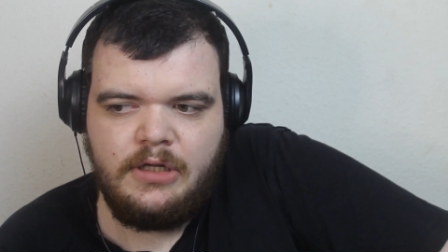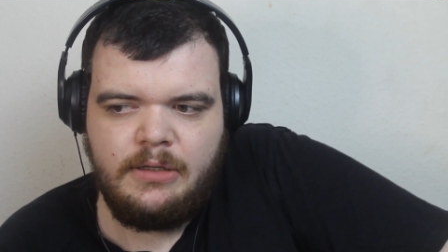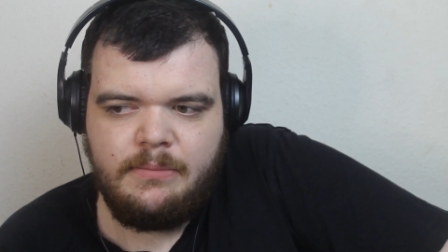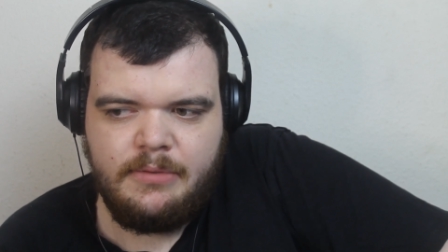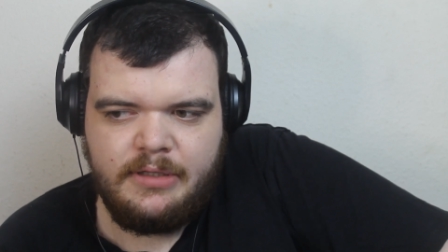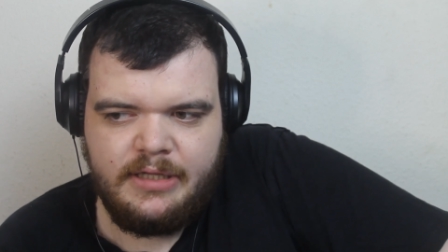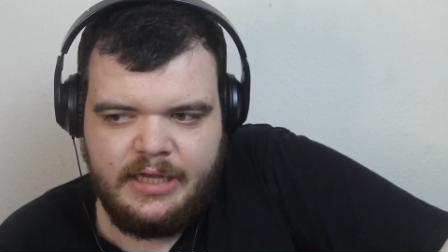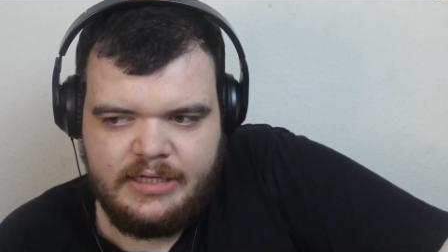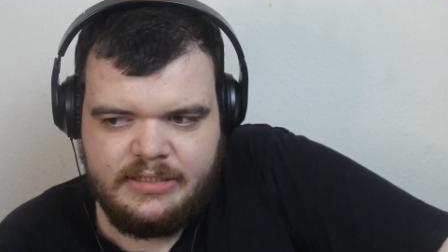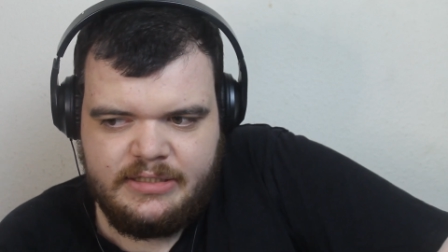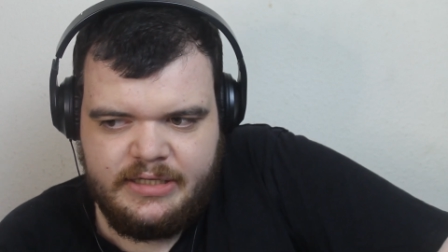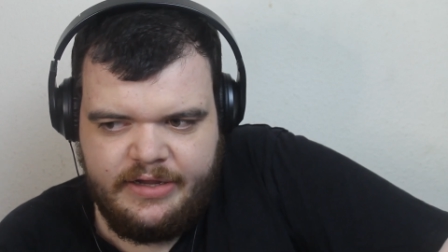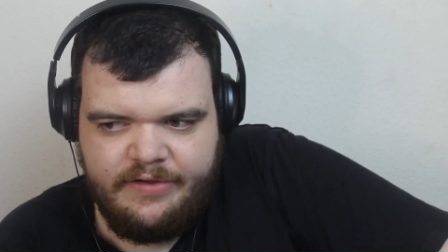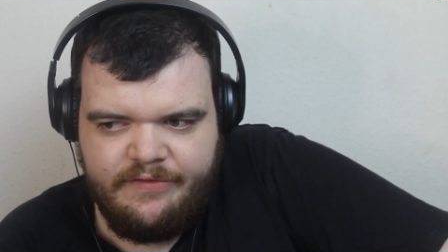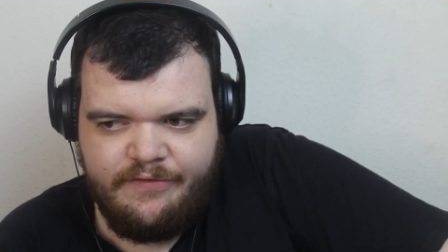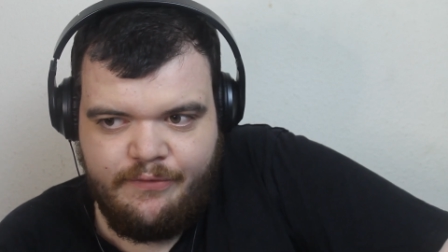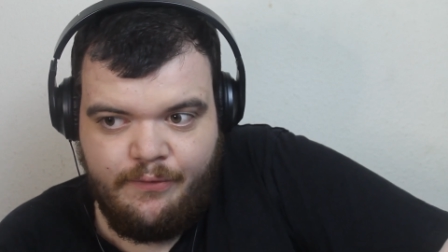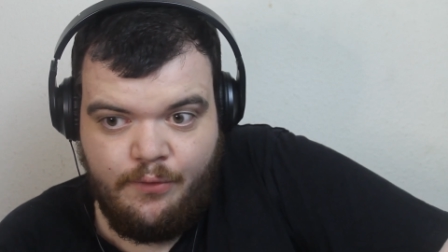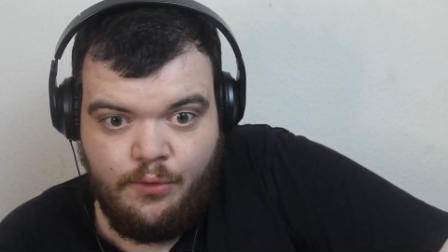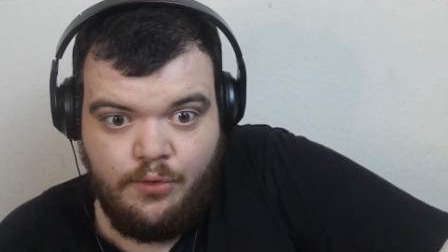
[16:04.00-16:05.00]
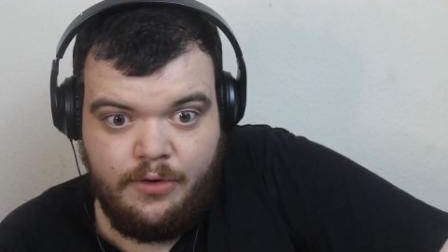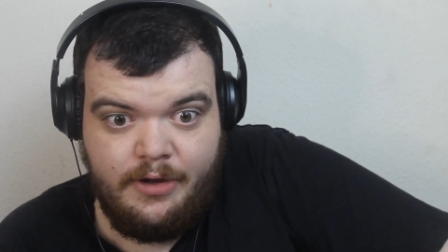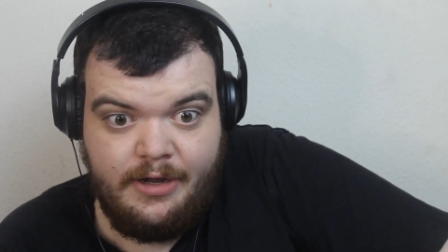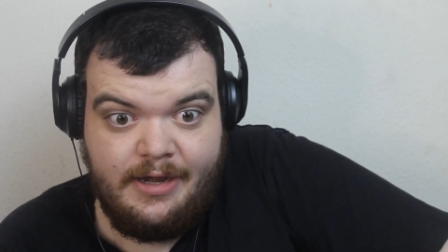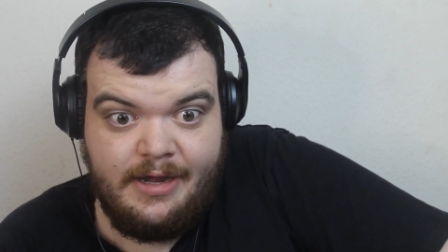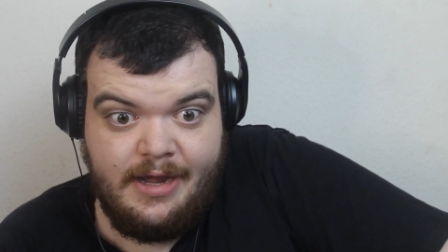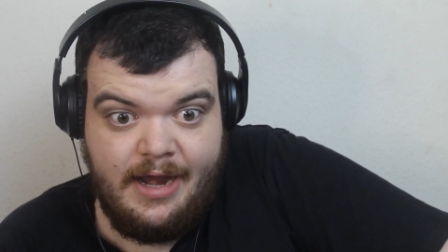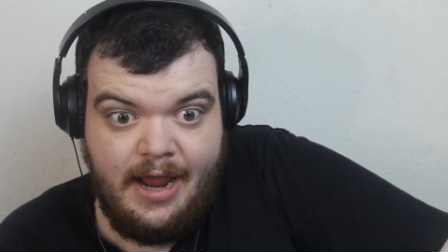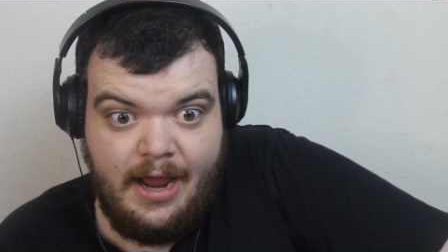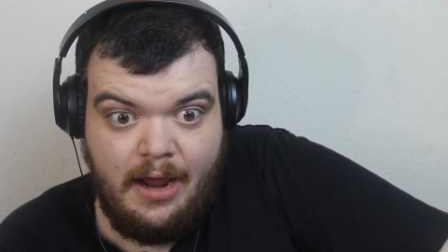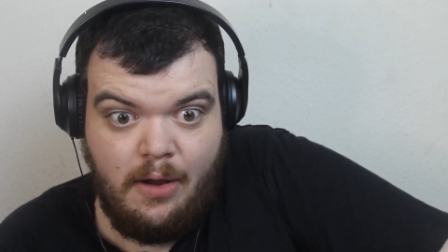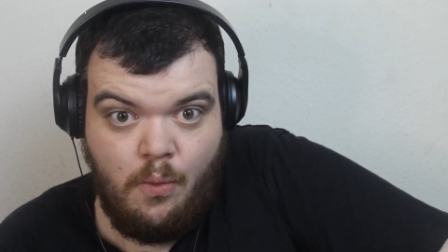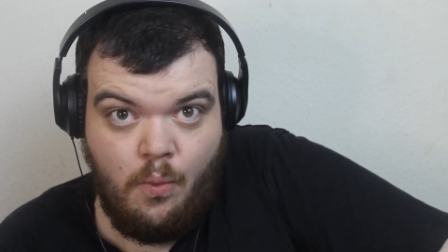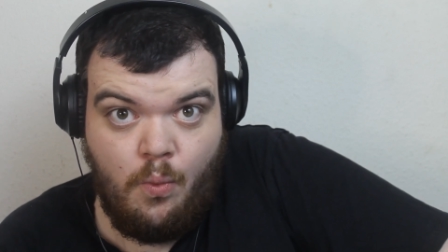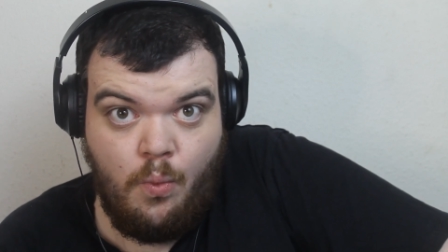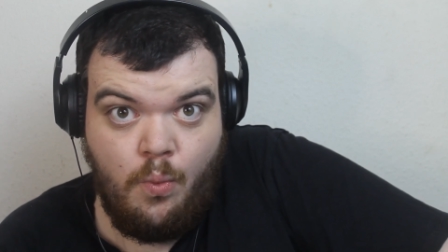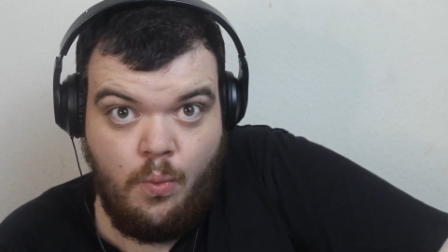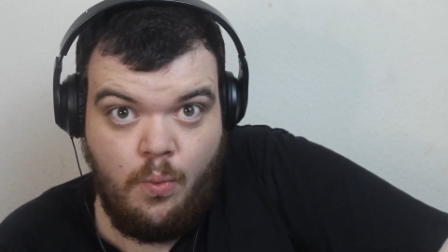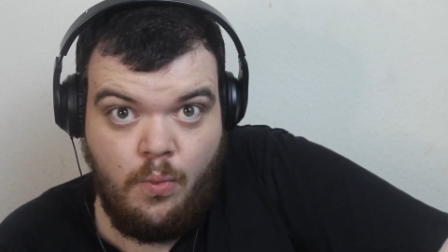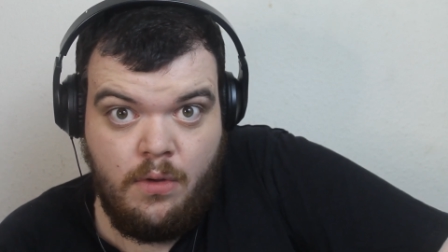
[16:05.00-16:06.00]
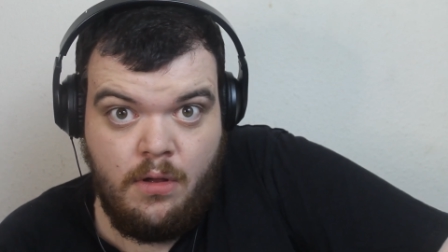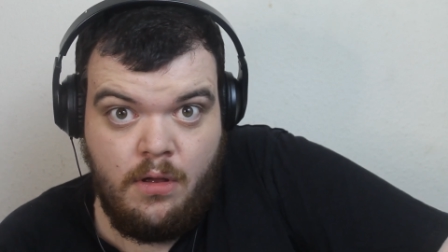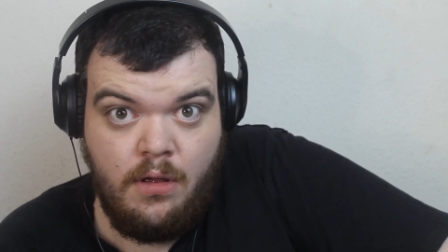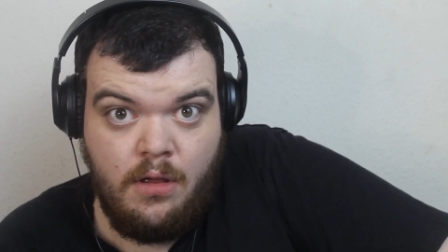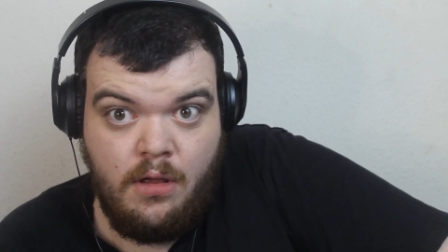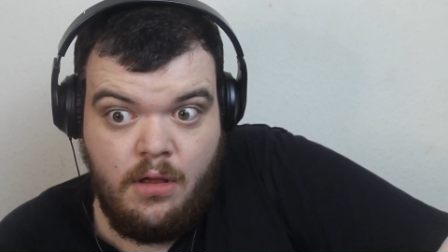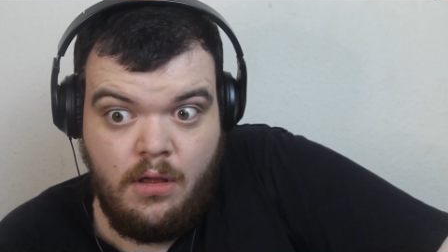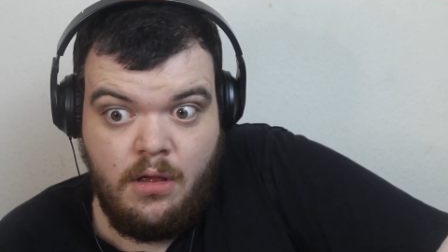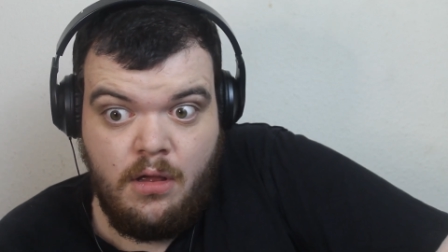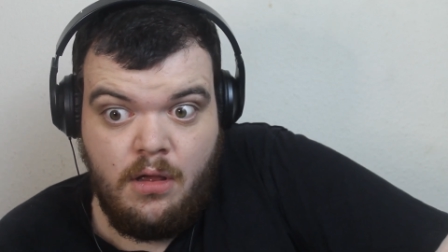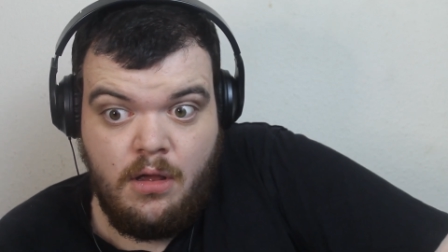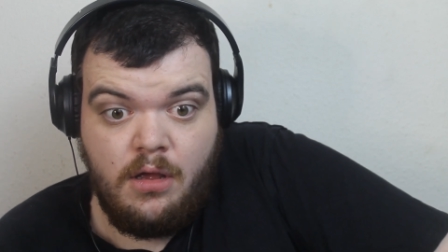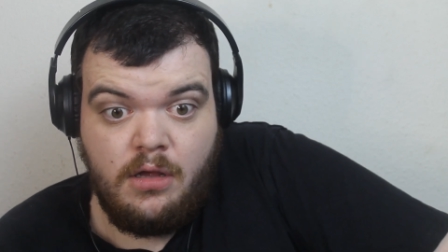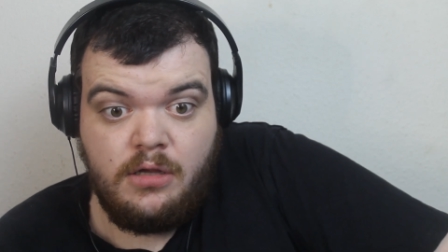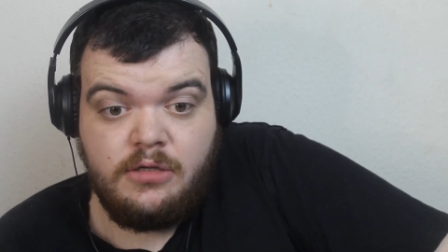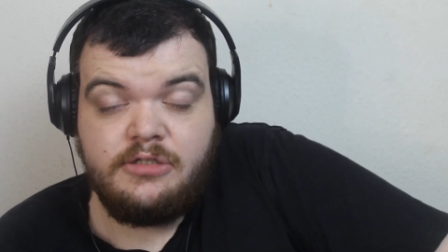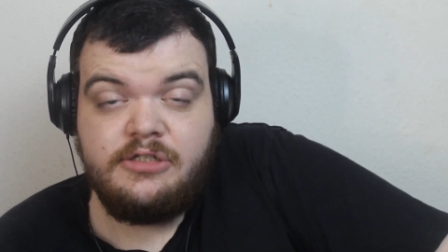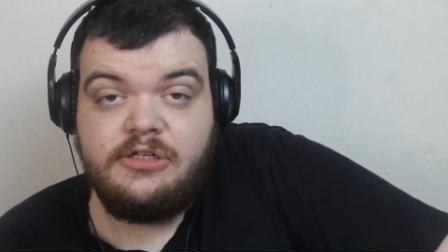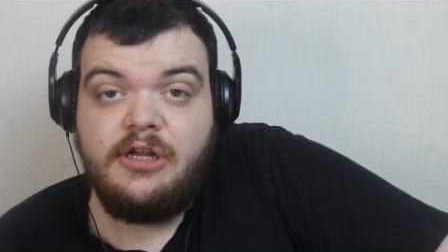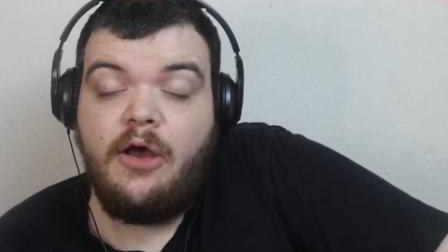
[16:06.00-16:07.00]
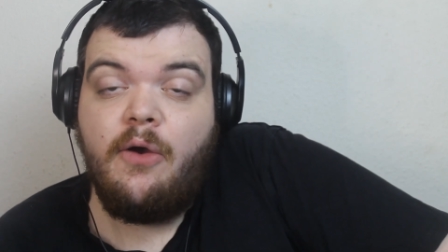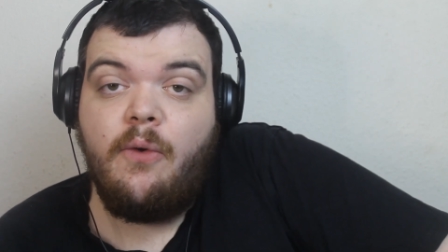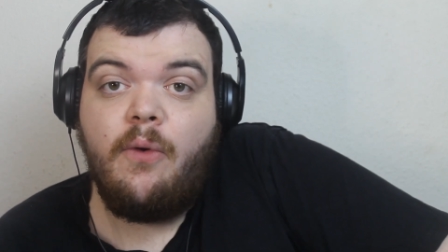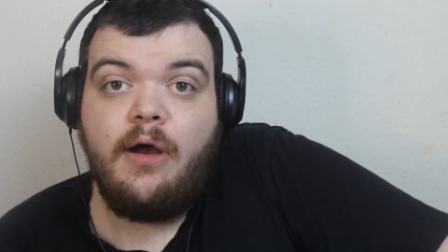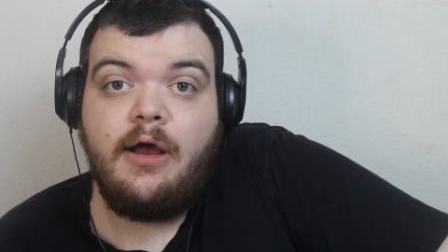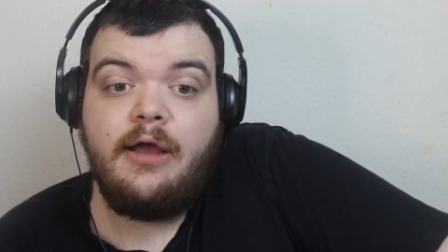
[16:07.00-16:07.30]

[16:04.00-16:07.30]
but that's it for now. So